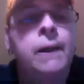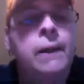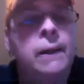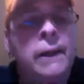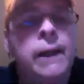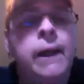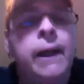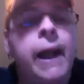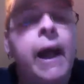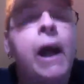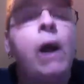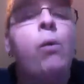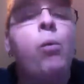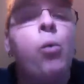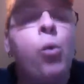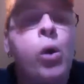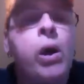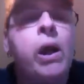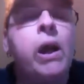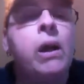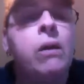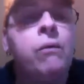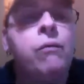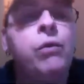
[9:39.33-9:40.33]
that I
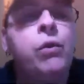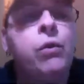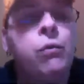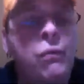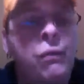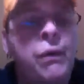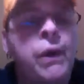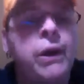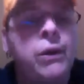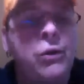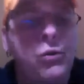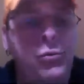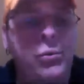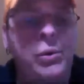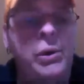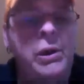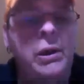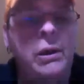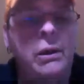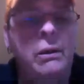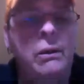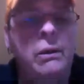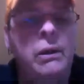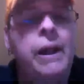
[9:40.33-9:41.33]
will give you victory,
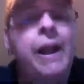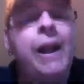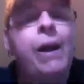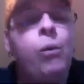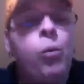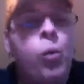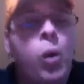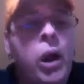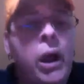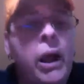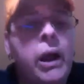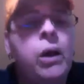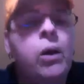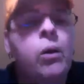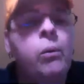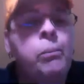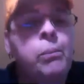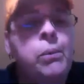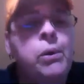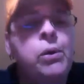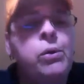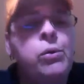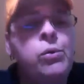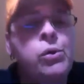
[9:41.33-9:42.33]
that I will
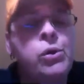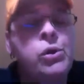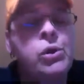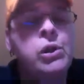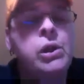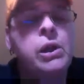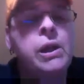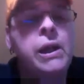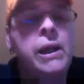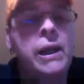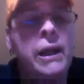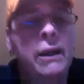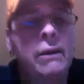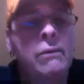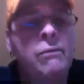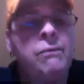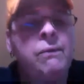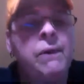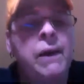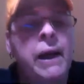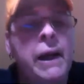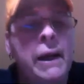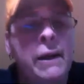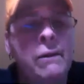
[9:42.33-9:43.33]
help you see and
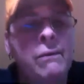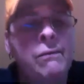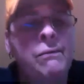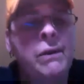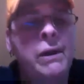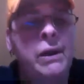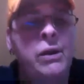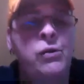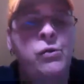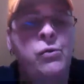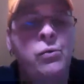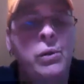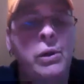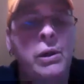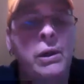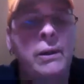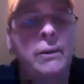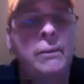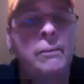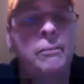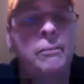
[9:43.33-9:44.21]
find victory,